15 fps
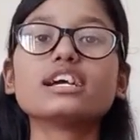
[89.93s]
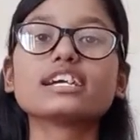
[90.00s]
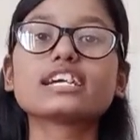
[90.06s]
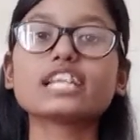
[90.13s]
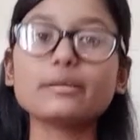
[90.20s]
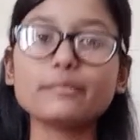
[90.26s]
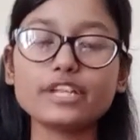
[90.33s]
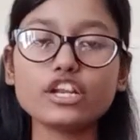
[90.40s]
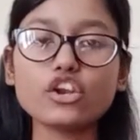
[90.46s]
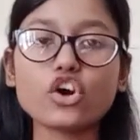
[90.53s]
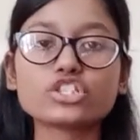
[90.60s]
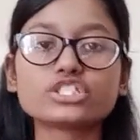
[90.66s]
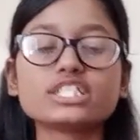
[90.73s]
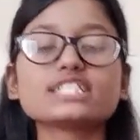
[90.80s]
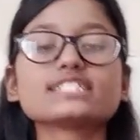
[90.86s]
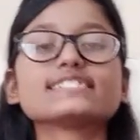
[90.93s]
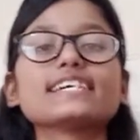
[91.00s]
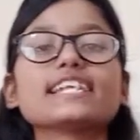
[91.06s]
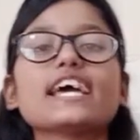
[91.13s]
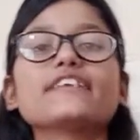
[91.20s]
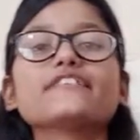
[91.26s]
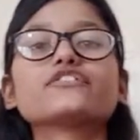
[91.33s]
Criminology is
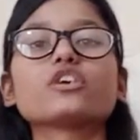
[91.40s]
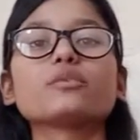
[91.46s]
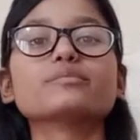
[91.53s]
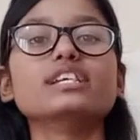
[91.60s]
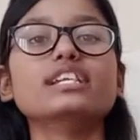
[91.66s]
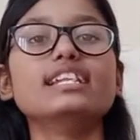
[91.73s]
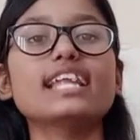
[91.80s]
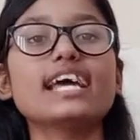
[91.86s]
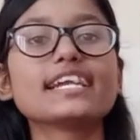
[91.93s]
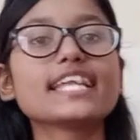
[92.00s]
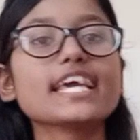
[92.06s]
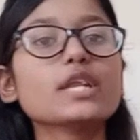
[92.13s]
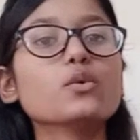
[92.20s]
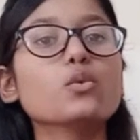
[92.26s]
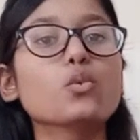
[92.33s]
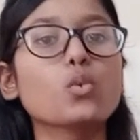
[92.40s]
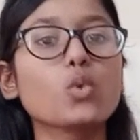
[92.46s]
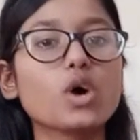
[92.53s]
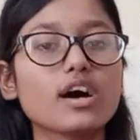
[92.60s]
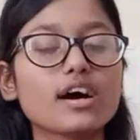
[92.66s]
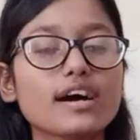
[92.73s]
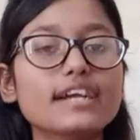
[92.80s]
derived from the Latin
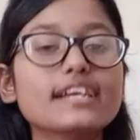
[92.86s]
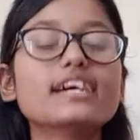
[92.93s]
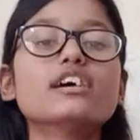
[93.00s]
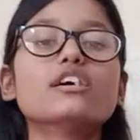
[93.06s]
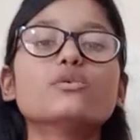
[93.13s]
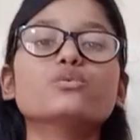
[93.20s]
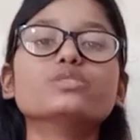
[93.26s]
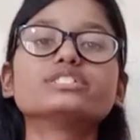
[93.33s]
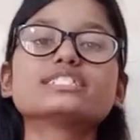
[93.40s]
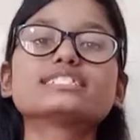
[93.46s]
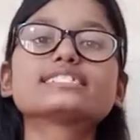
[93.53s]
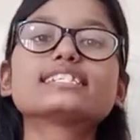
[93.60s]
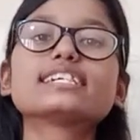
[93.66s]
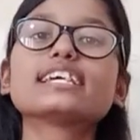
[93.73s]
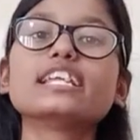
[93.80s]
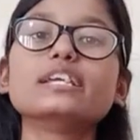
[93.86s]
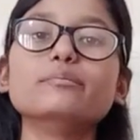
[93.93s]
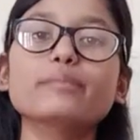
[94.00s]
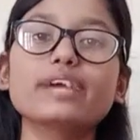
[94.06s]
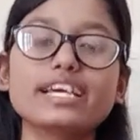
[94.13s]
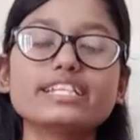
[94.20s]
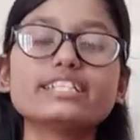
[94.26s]
word which is
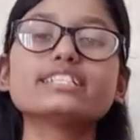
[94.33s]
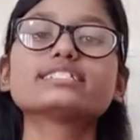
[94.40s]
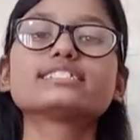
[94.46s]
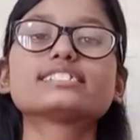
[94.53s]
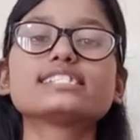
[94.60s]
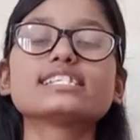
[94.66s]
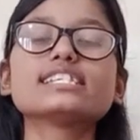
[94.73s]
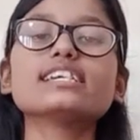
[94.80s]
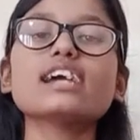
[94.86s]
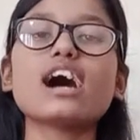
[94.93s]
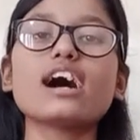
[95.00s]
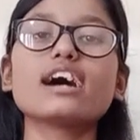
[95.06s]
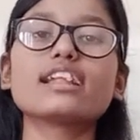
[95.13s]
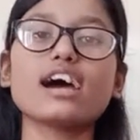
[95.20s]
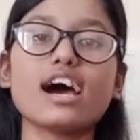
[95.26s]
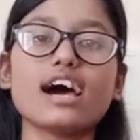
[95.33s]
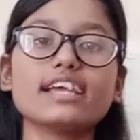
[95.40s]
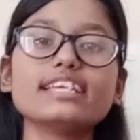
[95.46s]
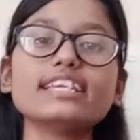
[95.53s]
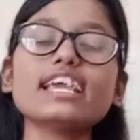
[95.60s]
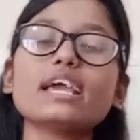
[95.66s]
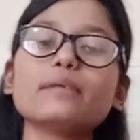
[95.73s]
crimen,
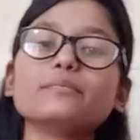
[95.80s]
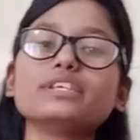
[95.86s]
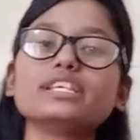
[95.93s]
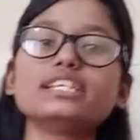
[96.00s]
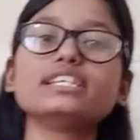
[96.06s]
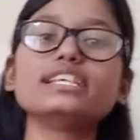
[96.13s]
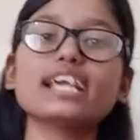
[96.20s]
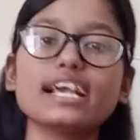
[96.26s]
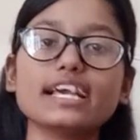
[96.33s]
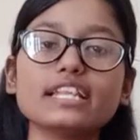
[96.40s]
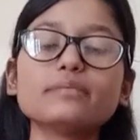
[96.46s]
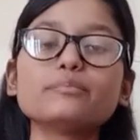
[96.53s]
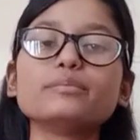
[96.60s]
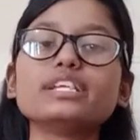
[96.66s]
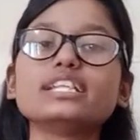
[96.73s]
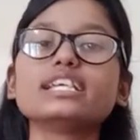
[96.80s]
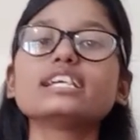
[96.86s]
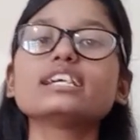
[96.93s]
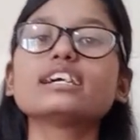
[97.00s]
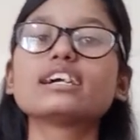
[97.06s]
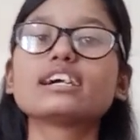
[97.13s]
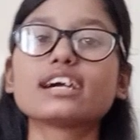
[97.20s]
C-R-I-M-E-N, meaning
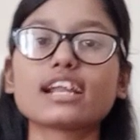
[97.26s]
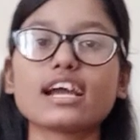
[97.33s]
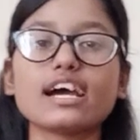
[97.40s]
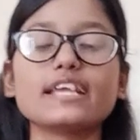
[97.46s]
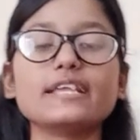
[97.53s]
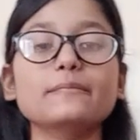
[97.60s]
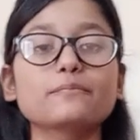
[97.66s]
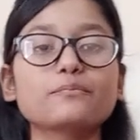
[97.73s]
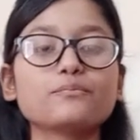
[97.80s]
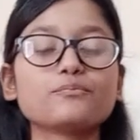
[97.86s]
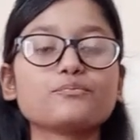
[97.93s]
crime.